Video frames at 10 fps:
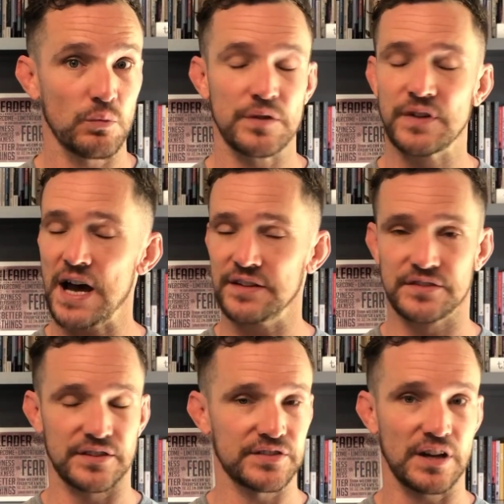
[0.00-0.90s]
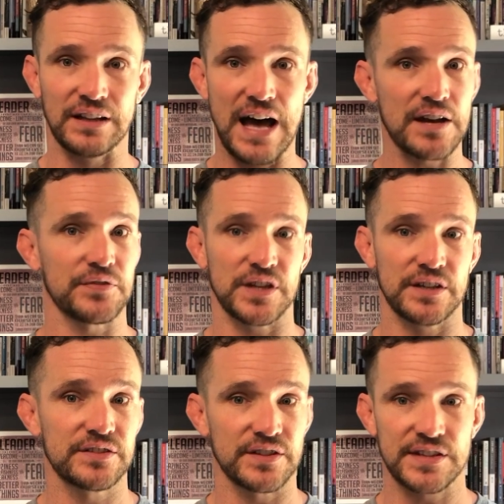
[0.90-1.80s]
We've got just a lot of
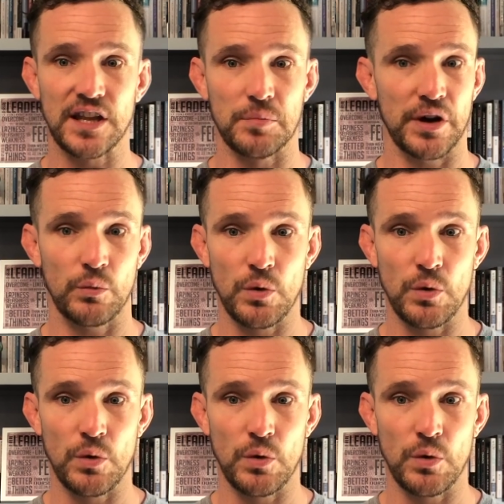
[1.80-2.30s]
things to celebrate.